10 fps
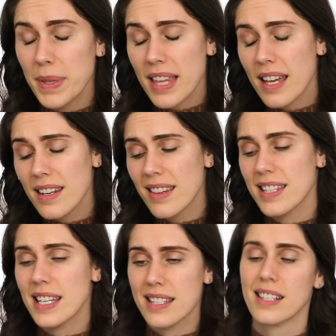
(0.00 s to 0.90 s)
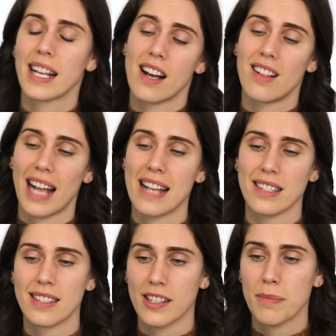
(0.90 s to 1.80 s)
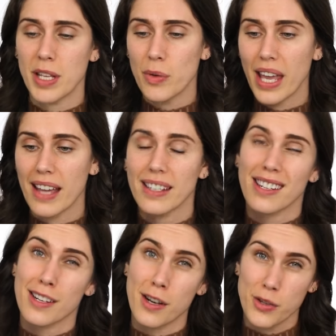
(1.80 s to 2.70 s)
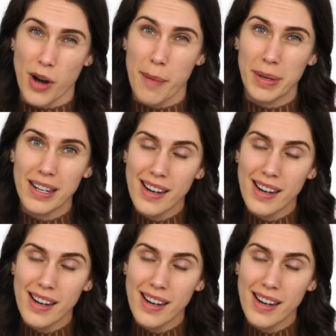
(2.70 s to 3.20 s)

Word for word: But then this is a glycolic acid serum that you can get in a dropper.